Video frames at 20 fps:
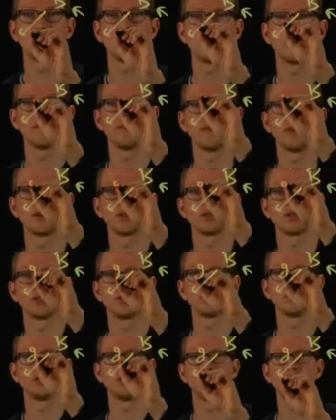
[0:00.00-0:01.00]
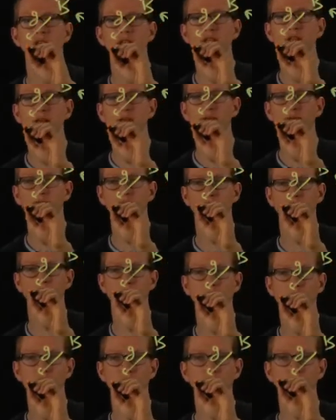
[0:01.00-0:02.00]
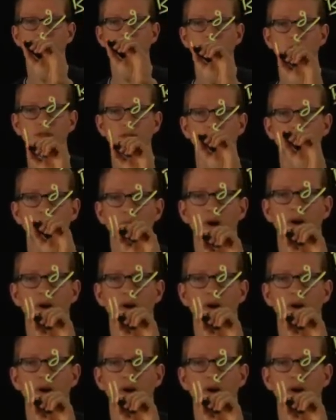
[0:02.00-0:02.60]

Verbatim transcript: a function g from B to